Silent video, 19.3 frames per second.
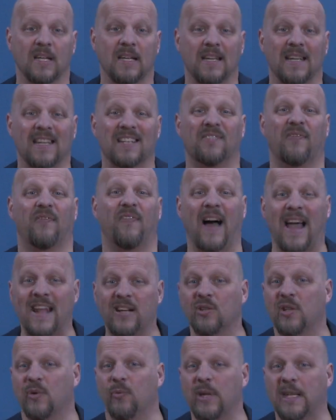It's
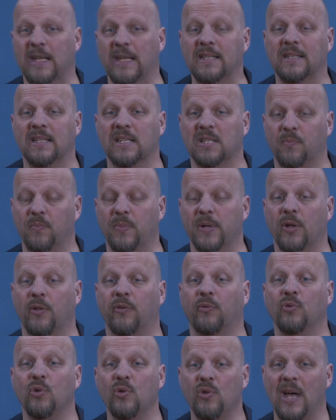vital that we get this bill
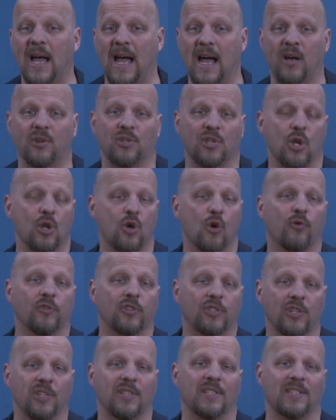through the House and over
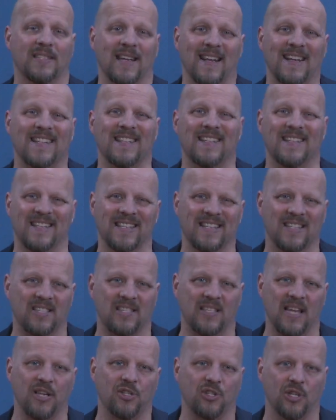to the Senate this
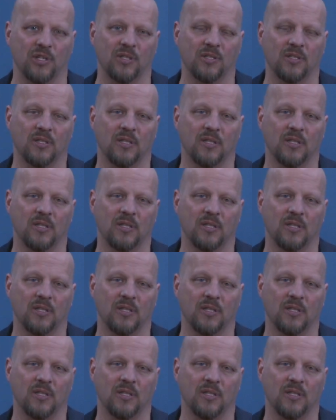session.